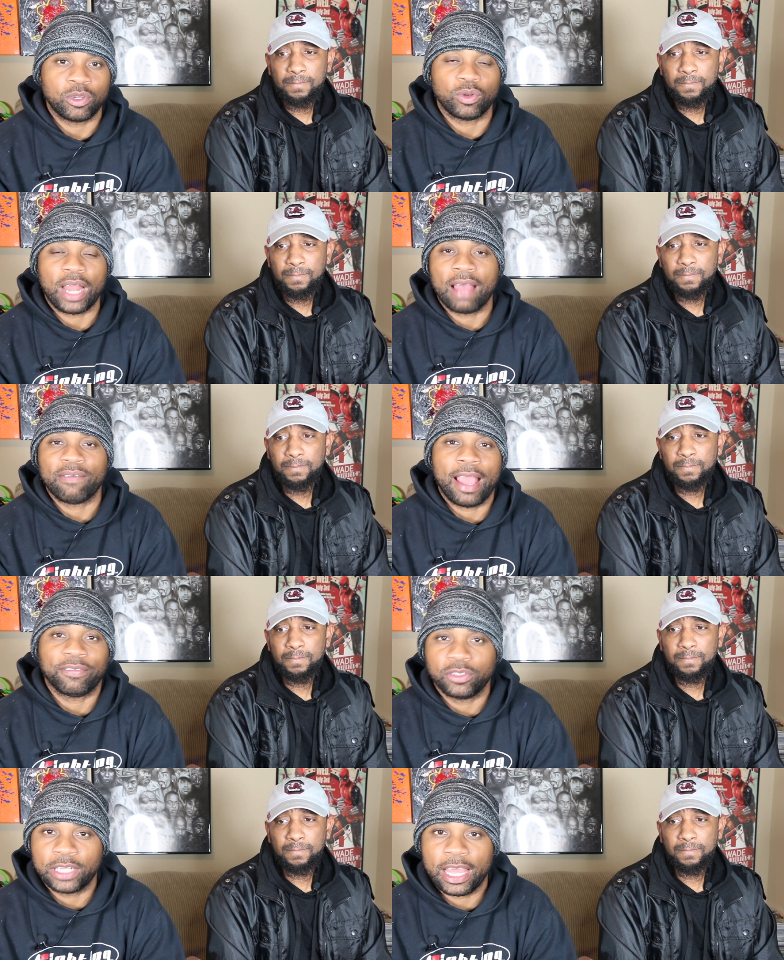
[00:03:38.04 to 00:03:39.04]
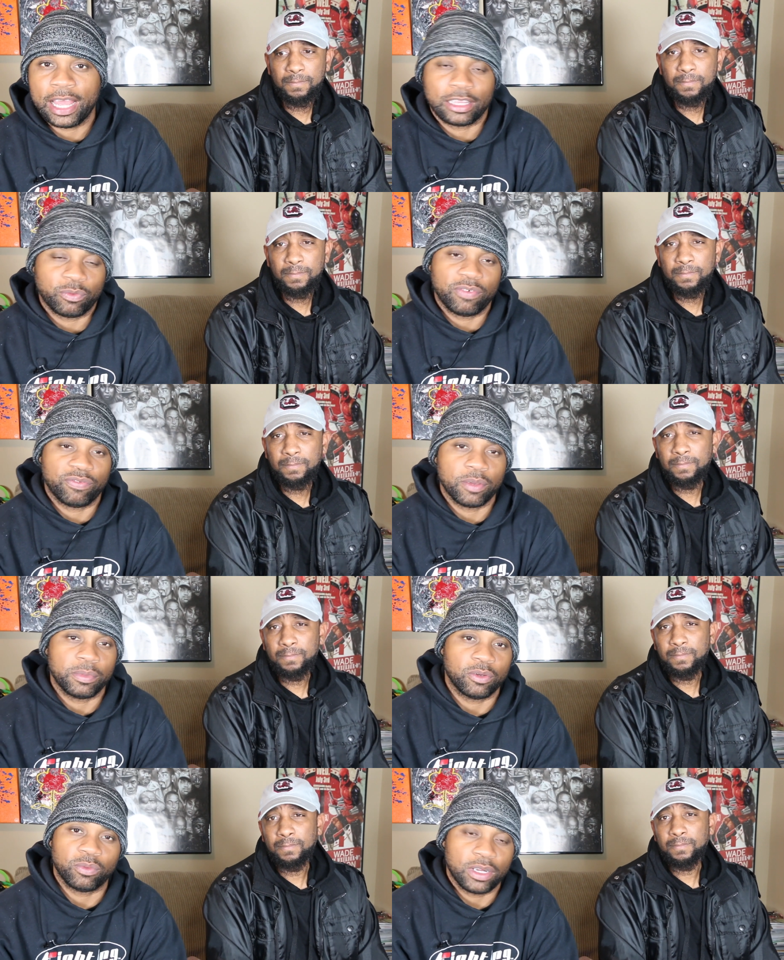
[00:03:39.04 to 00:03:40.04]
Speaker 1: go live after that, after we
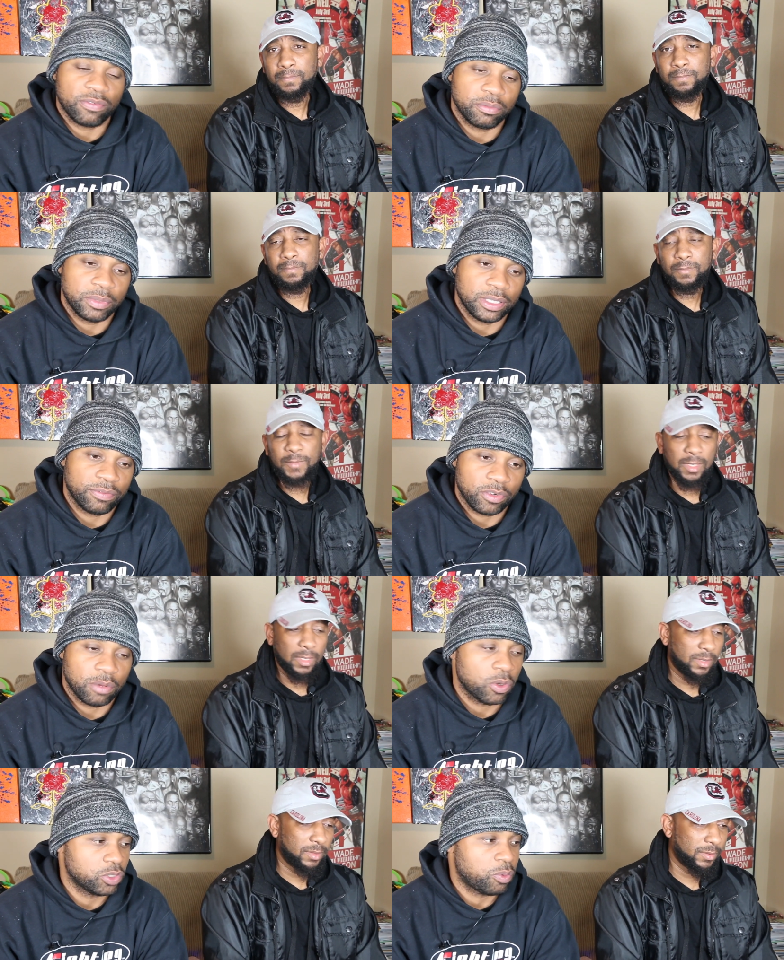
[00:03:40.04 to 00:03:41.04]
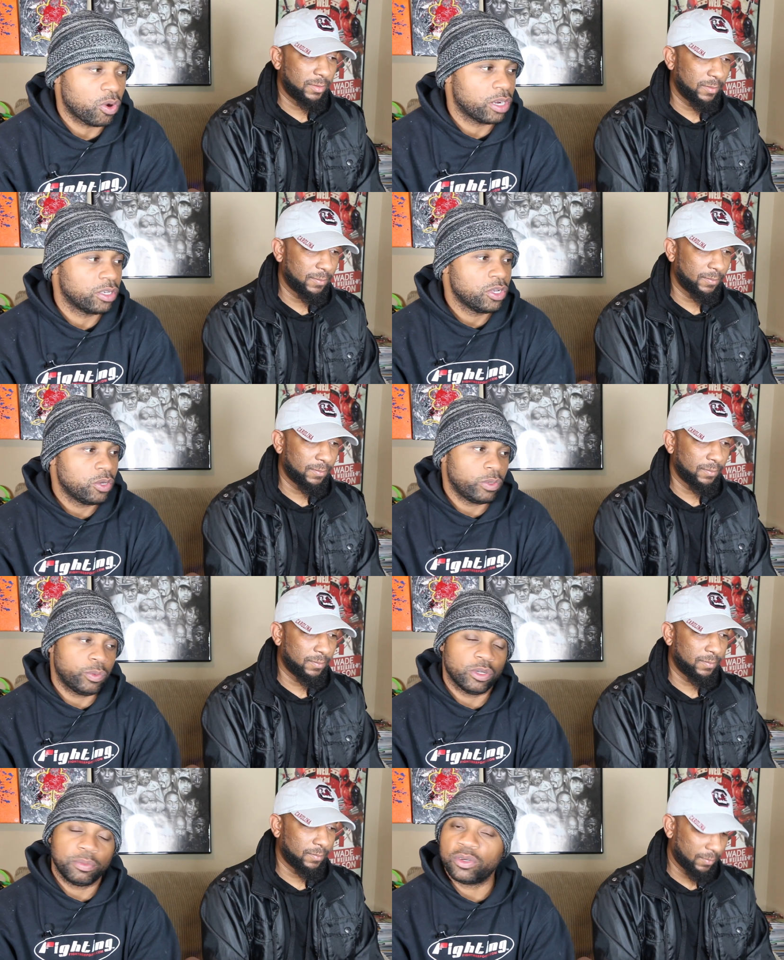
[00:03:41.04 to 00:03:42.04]
film it or whatever. But yeah. for the most part, we
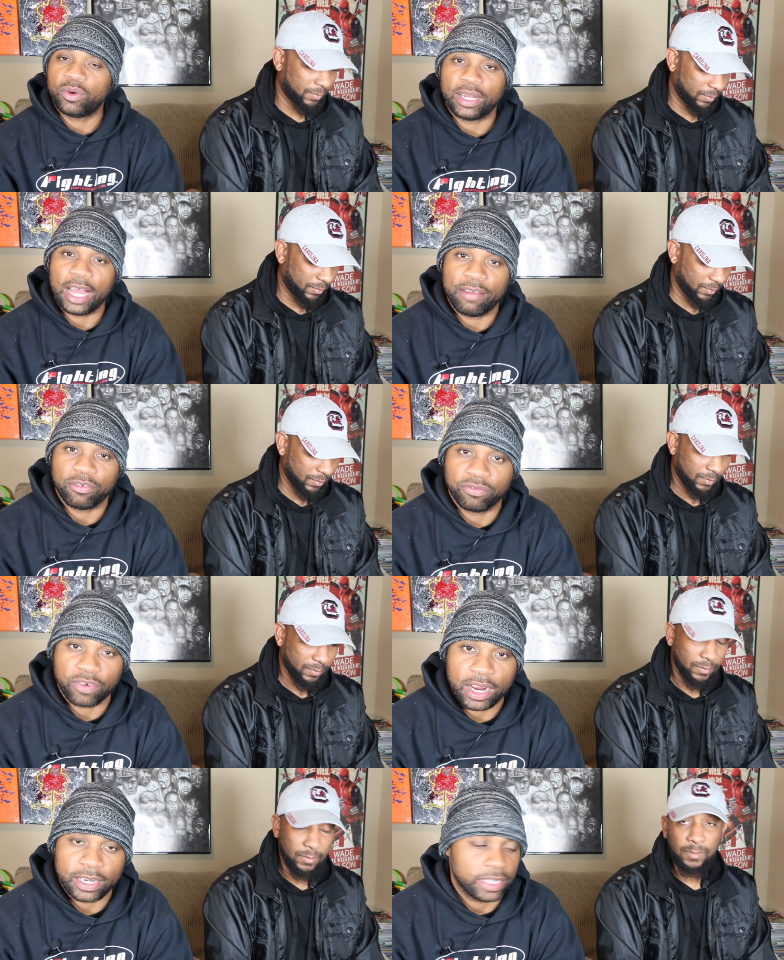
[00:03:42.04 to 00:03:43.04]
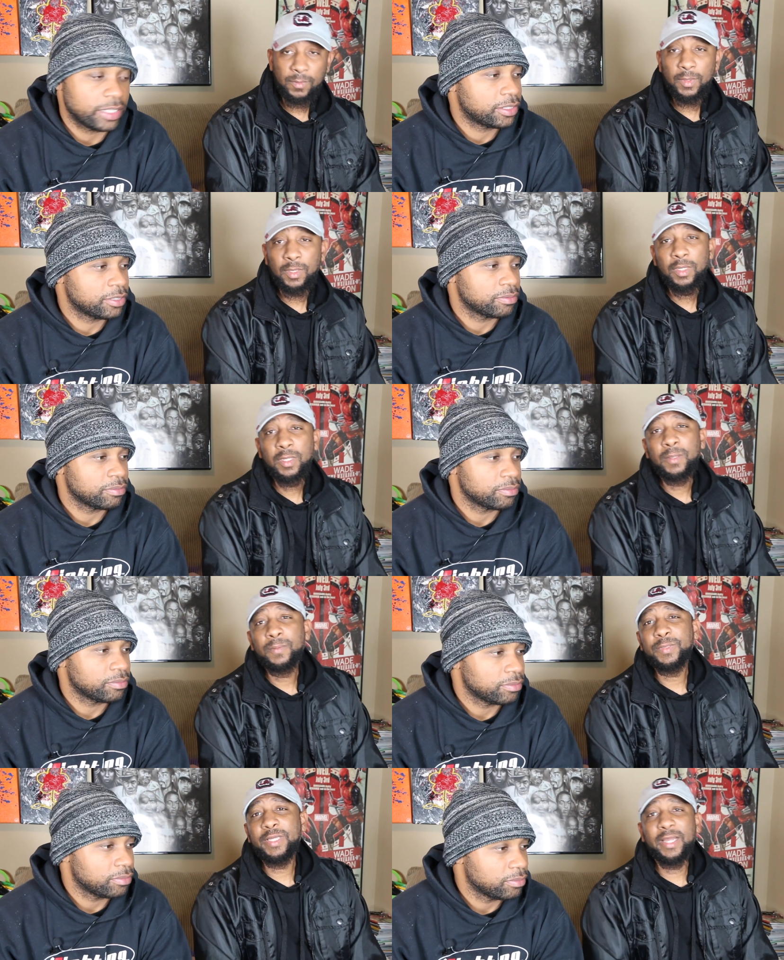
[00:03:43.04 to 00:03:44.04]
will be going live on Fridays.
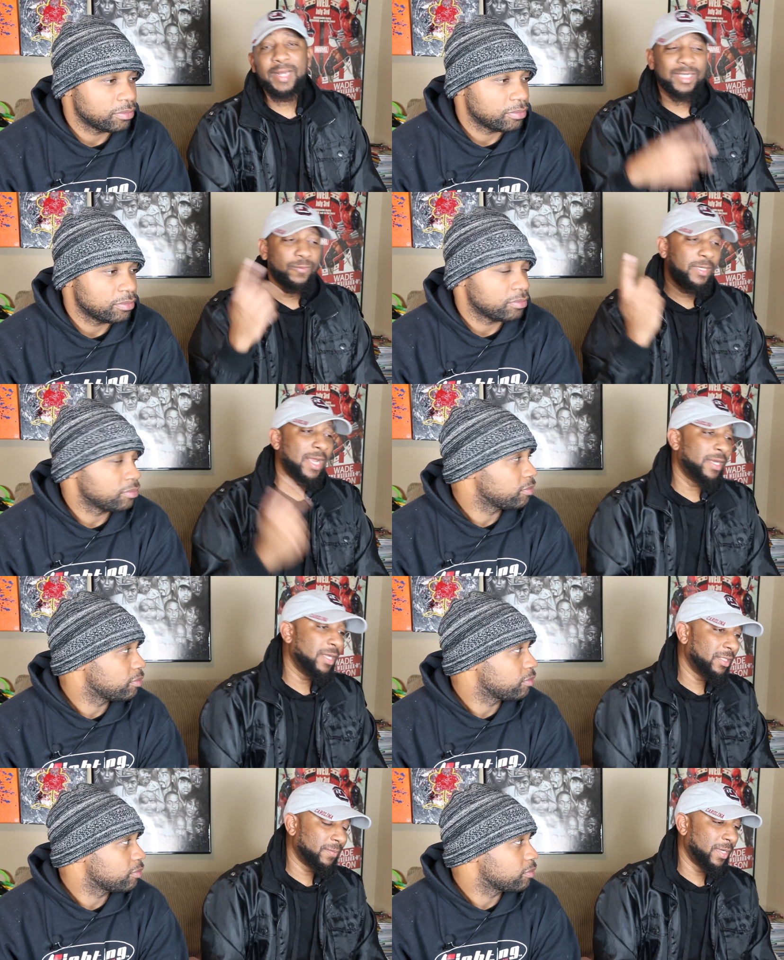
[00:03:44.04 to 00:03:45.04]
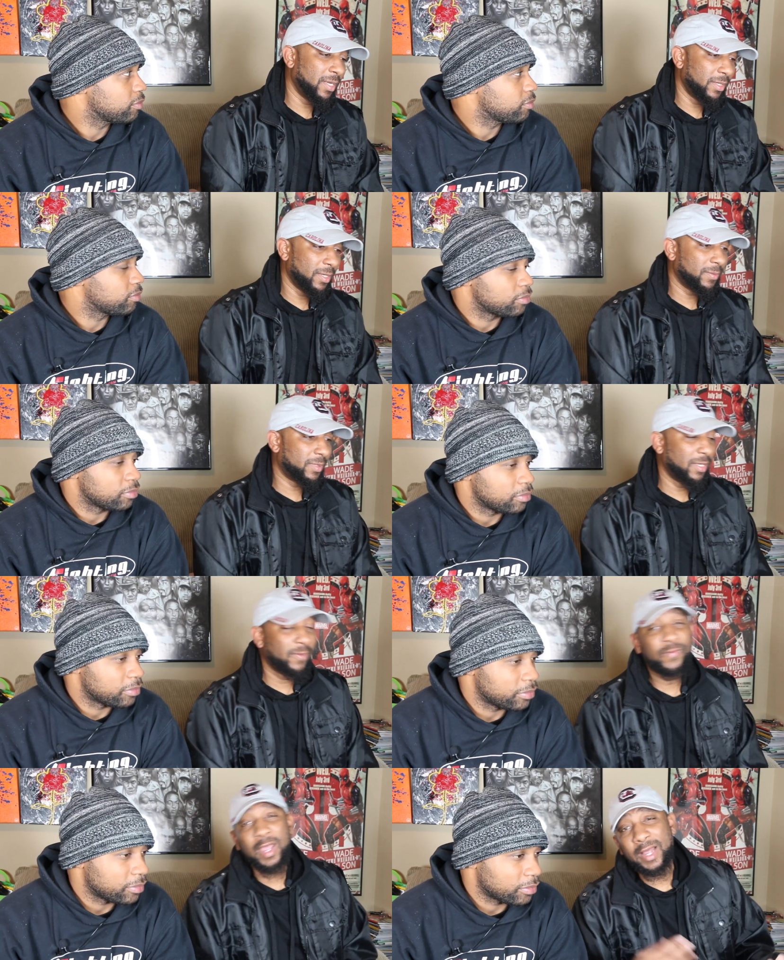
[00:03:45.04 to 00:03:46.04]
Speaker 2: Yeah, that's what that is, man. You know what I'm saying?
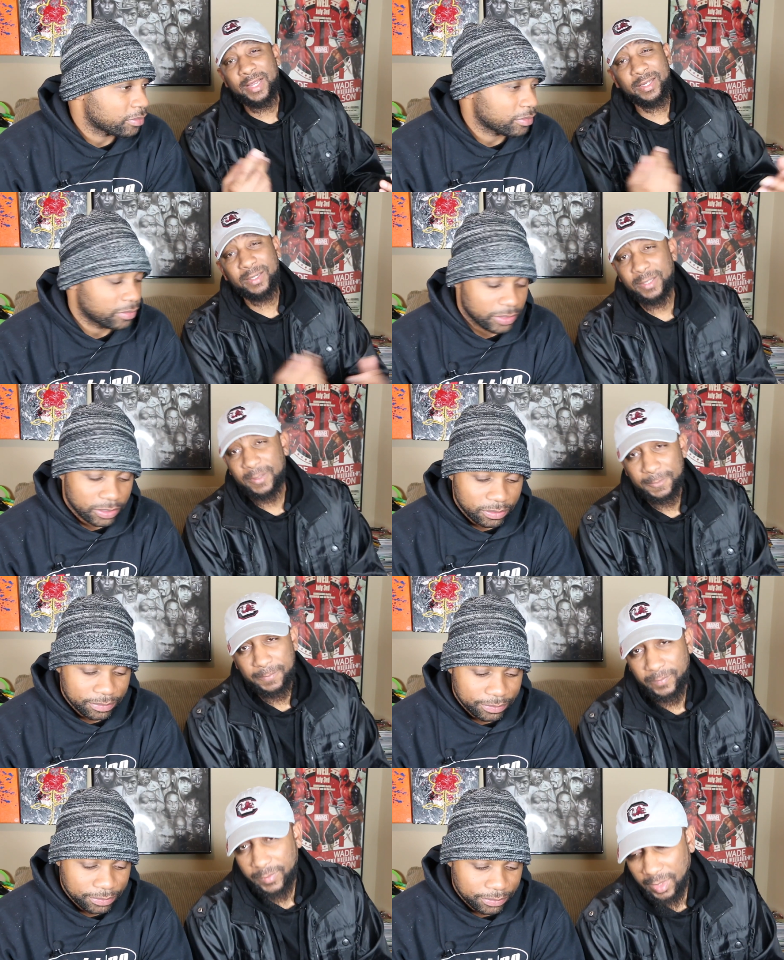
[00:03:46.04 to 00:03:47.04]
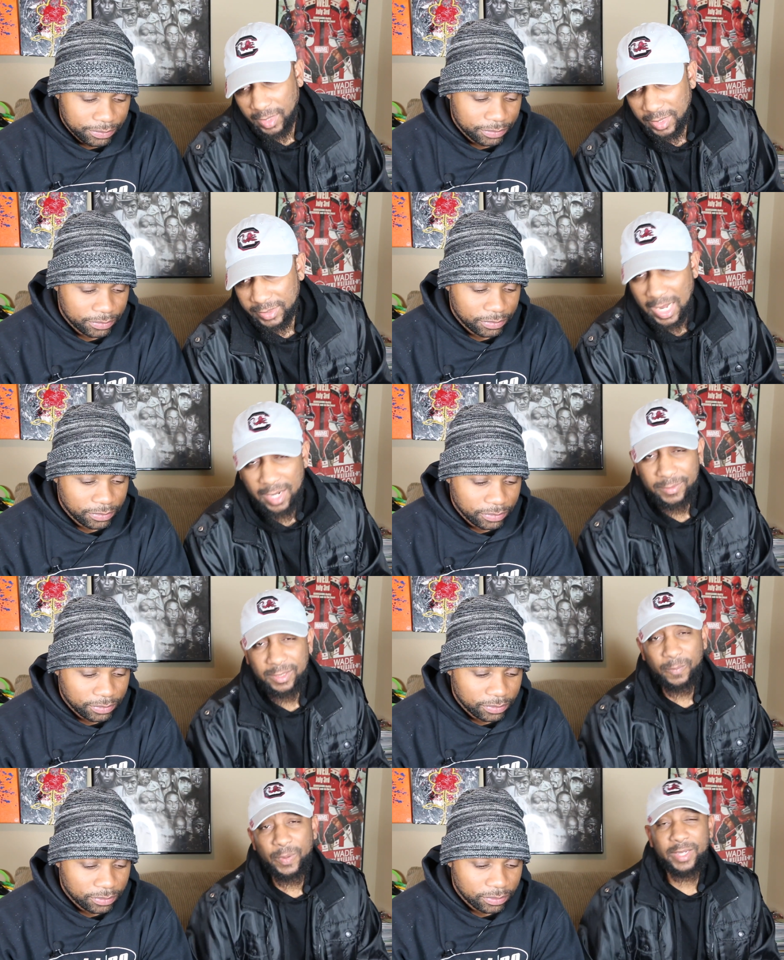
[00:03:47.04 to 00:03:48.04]
If y'all ain't um signed up
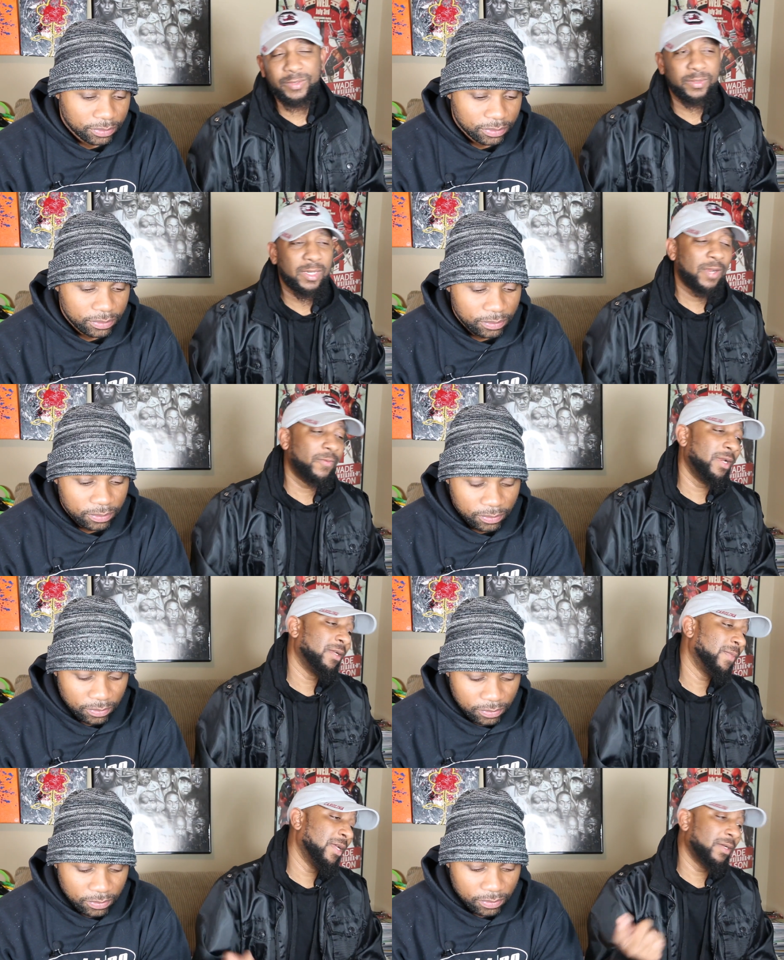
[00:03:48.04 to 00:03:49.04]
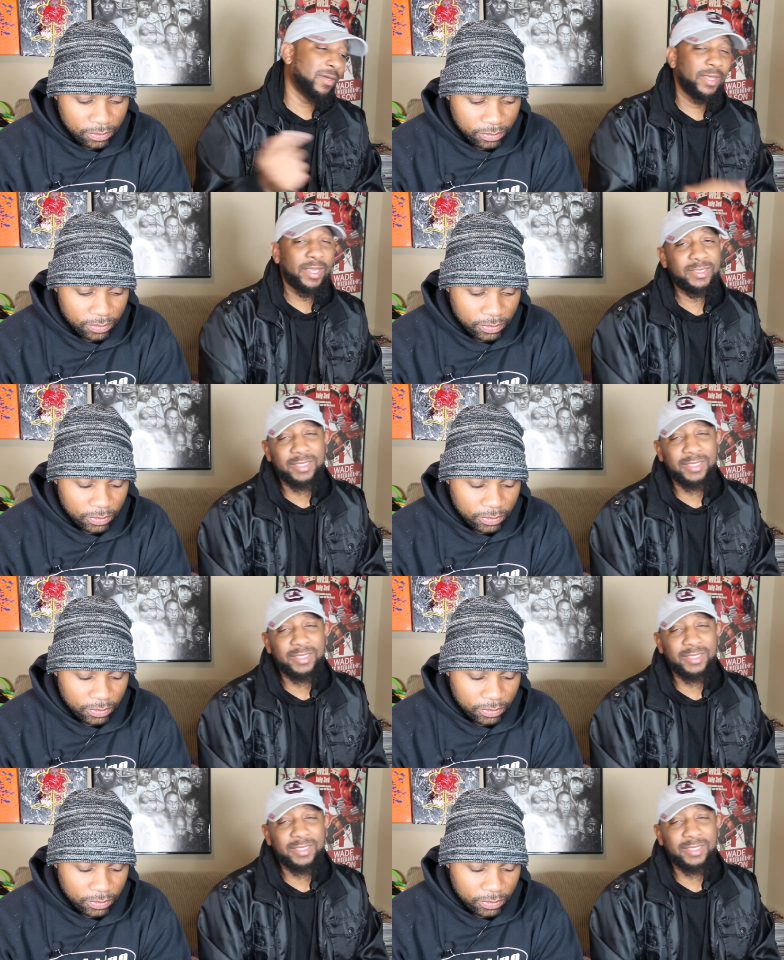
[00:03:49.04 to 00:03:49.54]
to the Patreon already, man, go ahead and